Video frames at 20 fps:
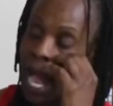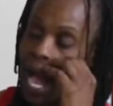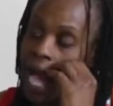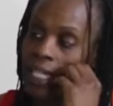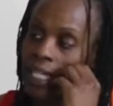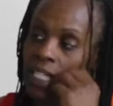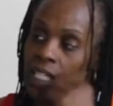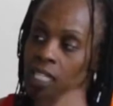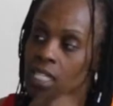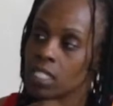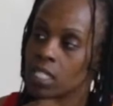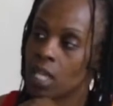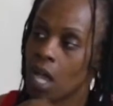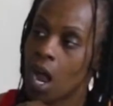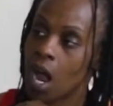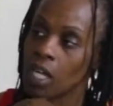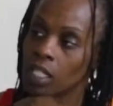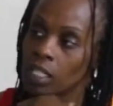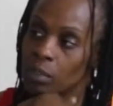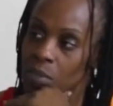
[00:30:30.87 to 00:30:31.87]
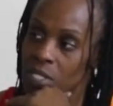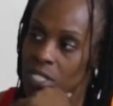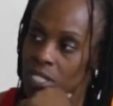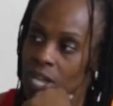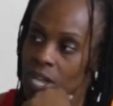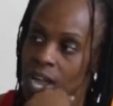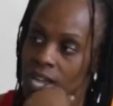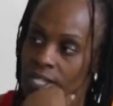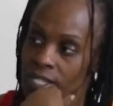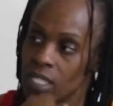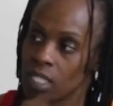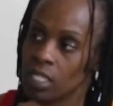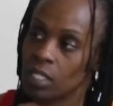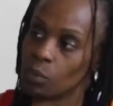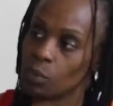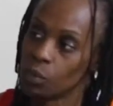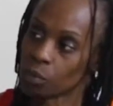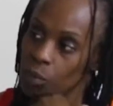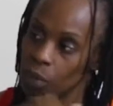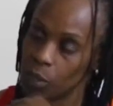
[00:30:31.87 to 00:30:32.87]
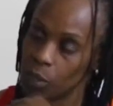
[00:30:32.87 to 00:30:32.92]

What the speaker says: I get into arguments constantly with